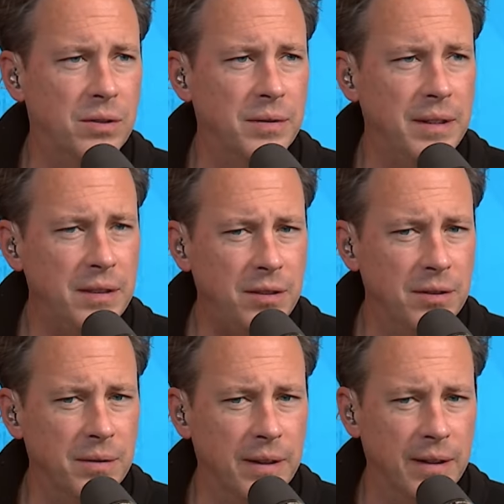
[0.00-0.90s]
so the
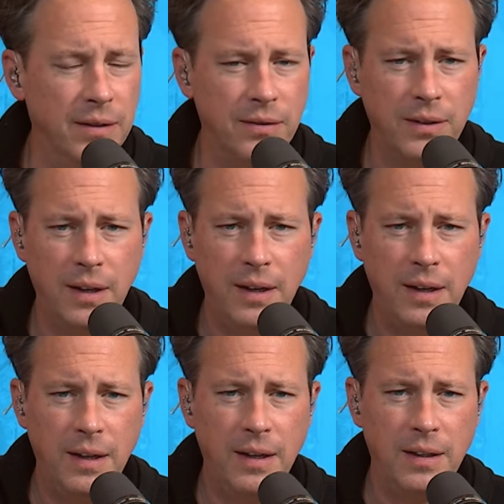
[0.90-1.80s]
issue is,
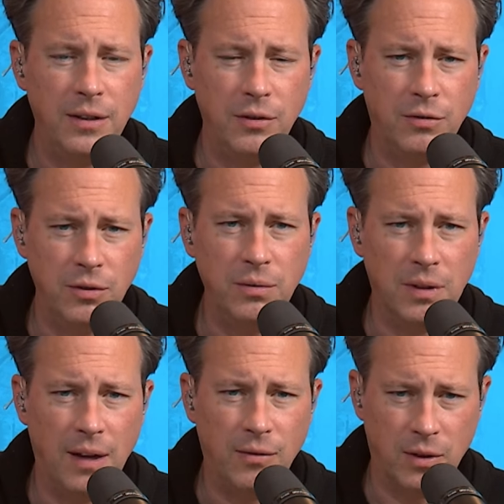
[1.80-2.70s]
you do
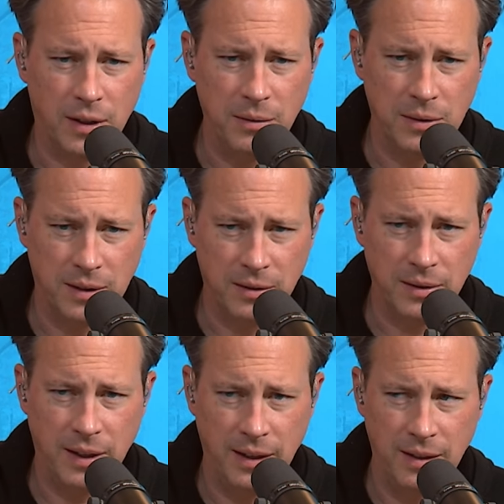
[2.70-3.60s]
love working with little
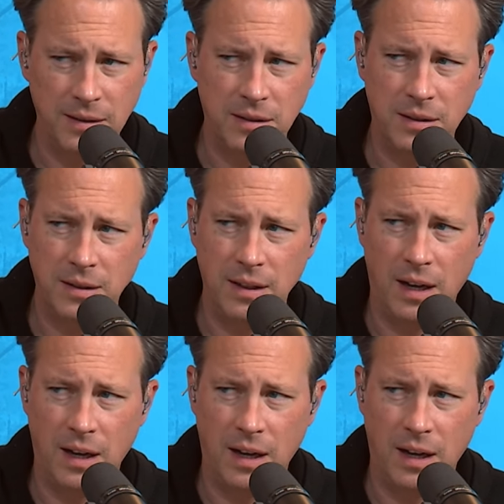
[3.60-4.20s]
kids.